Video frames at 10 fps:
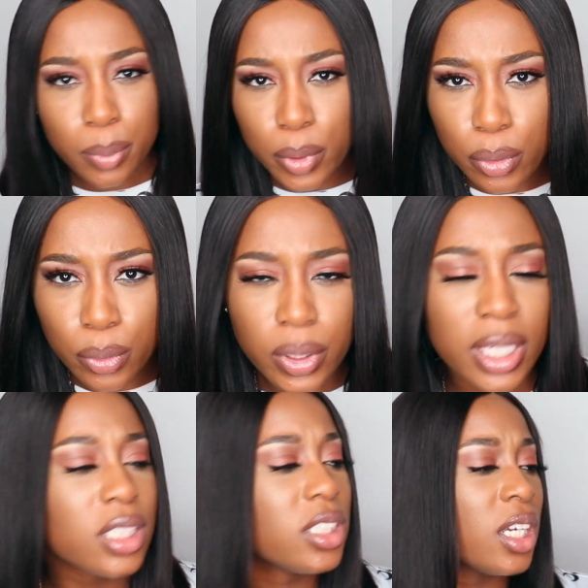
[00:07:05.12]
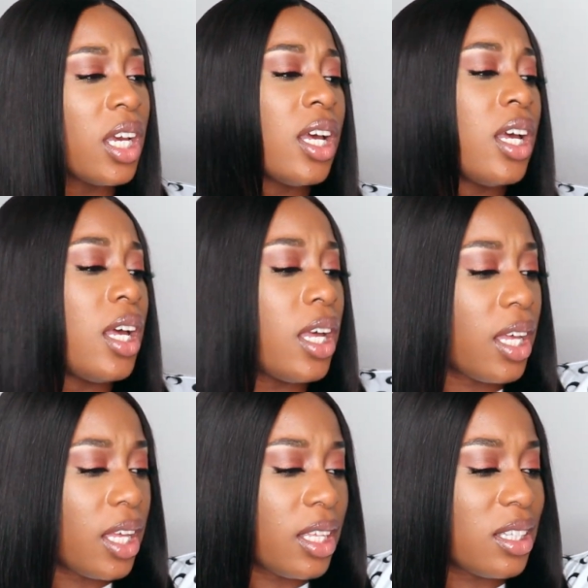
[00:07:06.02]
blue-ish,
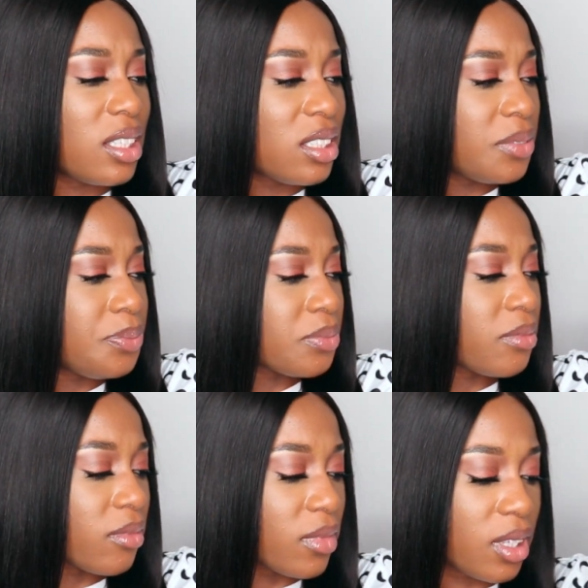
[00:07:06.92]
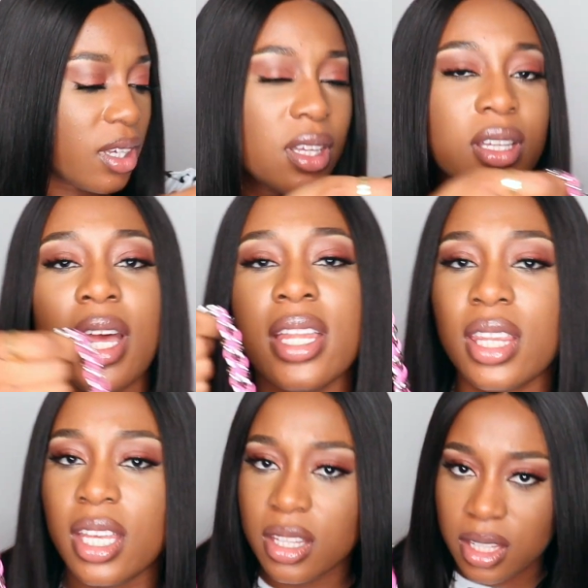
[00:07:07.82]
and I
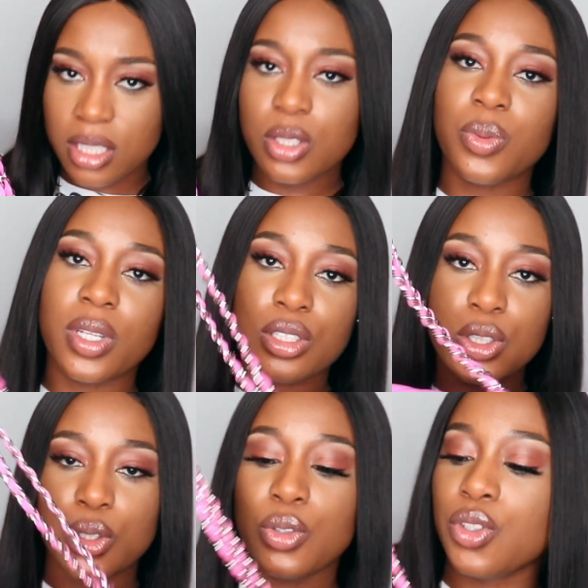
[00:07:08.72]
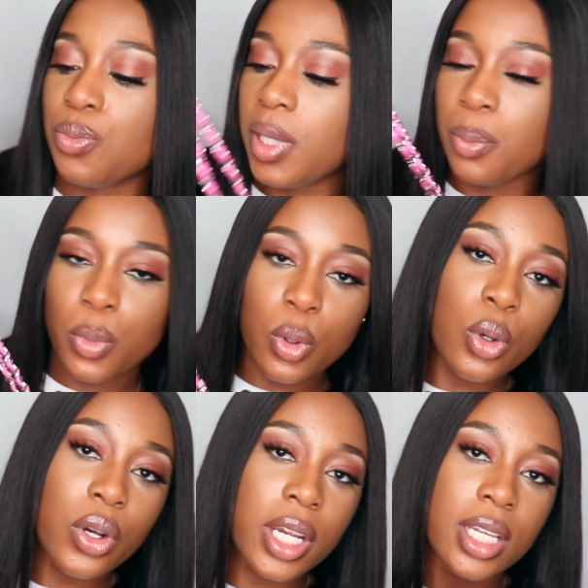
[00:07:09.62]
think this one suits me
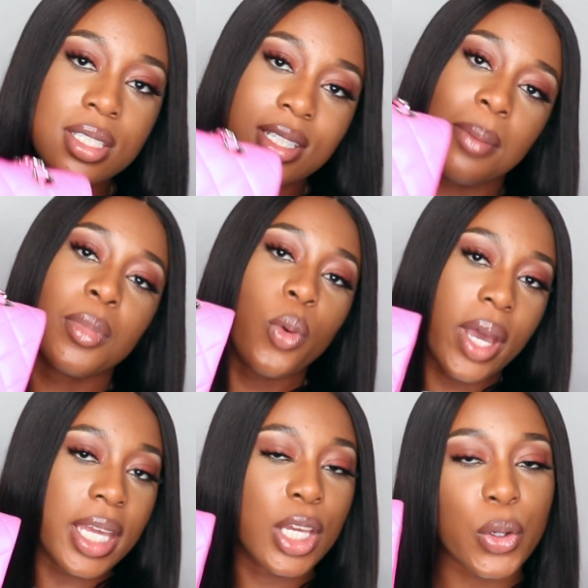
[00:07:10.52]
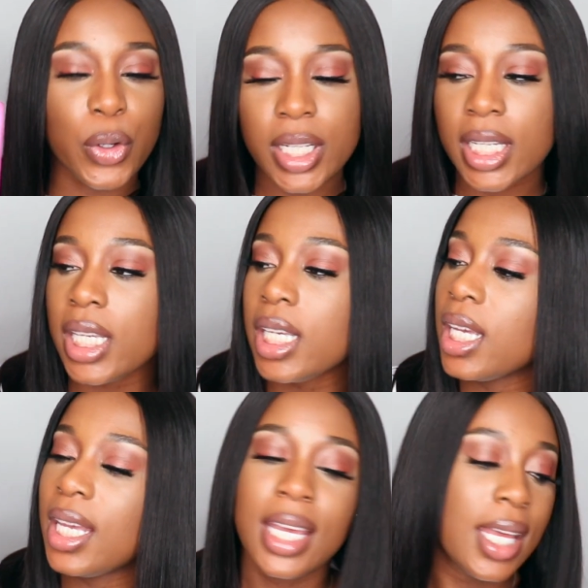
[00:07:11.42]
more because I'm quite girly.
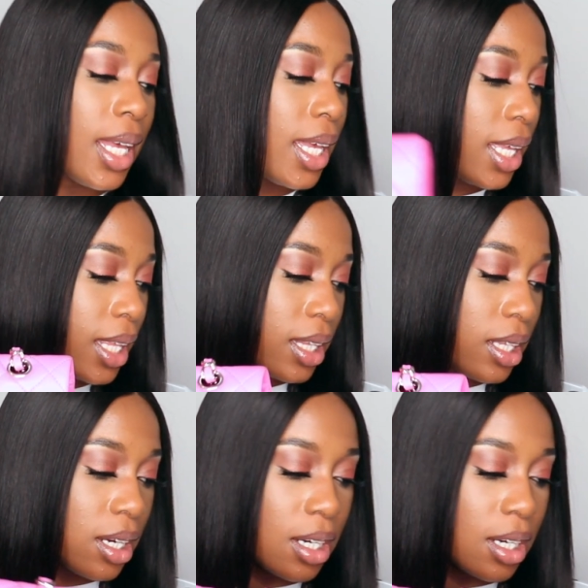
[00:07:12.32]
And